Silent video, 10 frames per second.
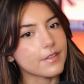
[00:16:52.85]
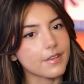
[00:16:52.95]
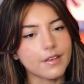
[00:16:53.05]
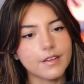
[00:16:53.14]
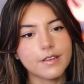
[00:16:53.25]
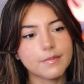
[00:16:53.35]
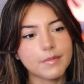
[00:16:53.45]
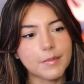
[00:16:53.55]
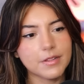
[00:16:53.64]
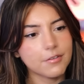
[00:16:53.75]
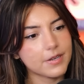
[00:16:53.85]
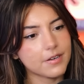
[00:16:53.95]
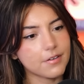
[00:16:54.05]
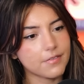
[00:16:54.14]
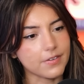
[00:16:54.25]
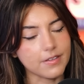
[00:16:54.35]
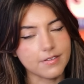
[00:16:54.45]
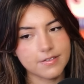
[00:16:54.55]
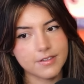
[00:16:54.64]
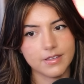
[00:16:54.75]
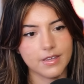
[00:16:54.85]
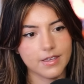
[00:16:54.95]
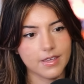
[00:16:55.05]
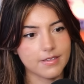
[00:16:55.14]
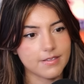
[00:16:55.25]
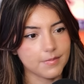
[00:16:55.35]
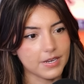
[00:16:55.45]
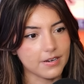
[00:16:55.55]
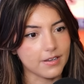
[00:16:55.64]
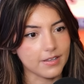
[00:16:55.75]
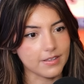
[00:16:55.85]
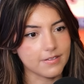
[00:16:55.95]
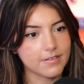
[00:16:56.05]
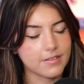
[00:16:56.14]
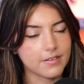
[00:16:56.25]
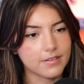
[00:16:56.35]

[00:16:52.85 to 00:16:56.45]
Um, I'm a little bit nervous in case somebody dies.